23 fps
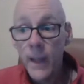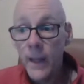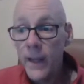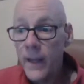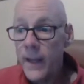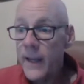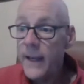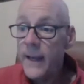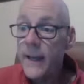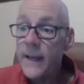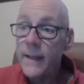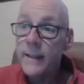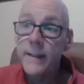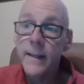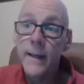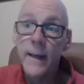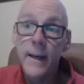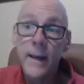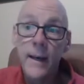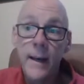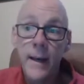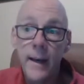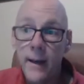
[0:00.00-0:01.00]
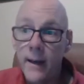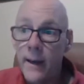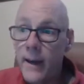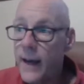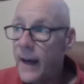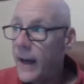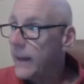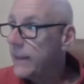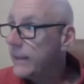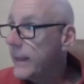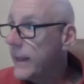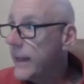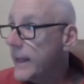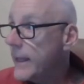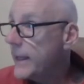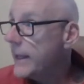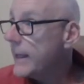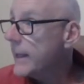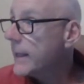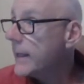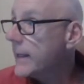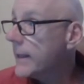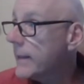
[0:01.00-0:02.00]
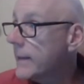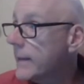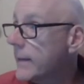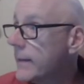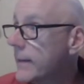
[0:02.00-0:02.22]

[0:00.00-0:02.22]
And uh, I think,